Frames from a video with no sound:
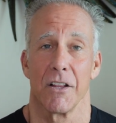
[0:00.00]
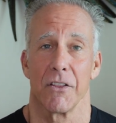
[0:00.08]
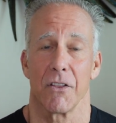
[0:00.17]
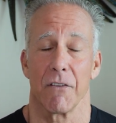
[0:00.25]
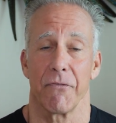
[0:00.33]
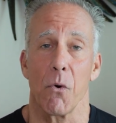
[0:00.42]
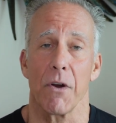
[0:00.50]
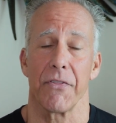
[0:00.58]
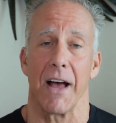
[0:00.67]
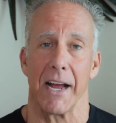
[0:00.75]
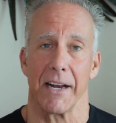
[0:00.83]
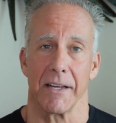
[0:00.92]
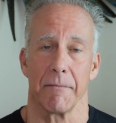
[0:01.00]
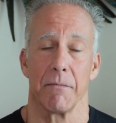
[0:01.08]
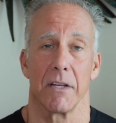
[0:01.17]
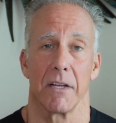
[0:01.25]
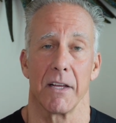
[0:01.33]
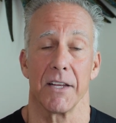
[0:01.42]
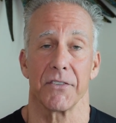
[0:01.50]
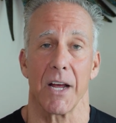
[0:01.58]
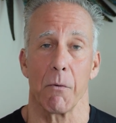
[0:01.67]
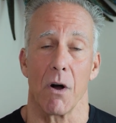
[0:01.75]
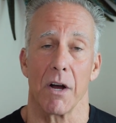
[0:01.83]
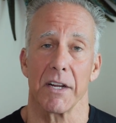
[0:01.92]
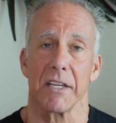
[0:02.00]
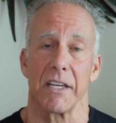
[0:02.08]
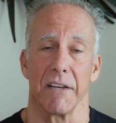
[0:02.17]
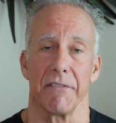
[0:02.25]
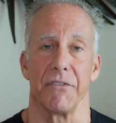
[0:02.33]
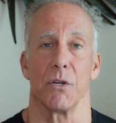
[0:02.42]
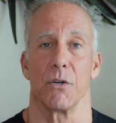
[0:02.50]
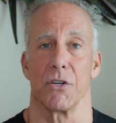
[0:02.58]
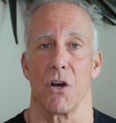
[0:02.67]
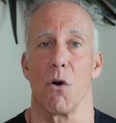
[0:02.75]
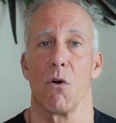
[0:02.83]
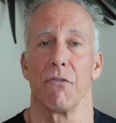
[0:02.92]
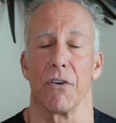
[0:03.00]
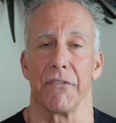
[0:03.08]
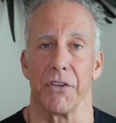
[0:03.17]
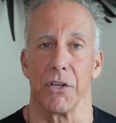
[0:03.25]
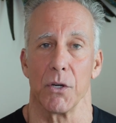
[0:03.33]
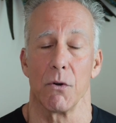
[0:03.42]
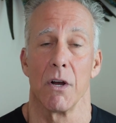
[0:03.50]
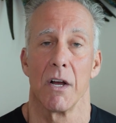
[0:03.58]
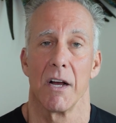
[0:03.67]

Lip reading: The fourth item is I want to give you an overview